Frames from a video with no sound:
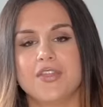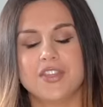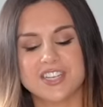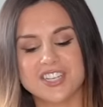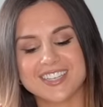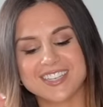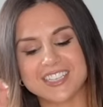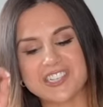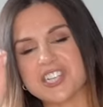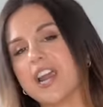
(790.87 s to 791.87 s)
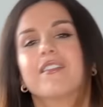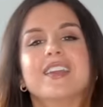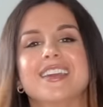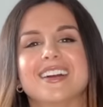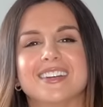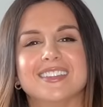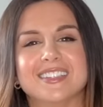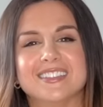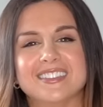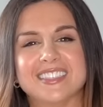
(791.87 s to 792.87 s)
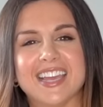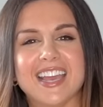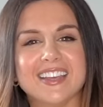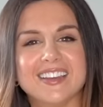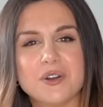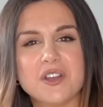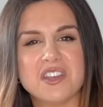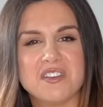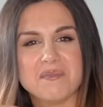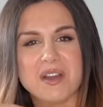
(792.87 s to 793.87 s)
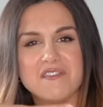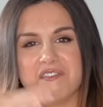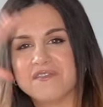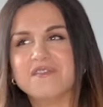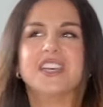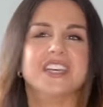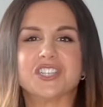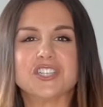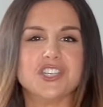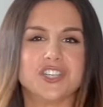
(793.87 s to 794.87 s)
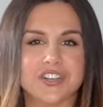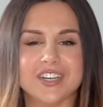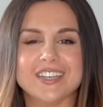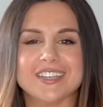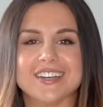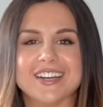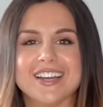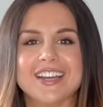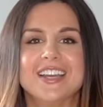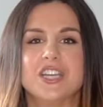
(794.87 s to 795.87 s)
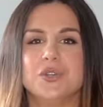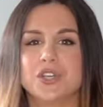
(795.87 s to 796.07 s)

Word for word: it's just like the cherry on the, the cake in my fitness journey, all right?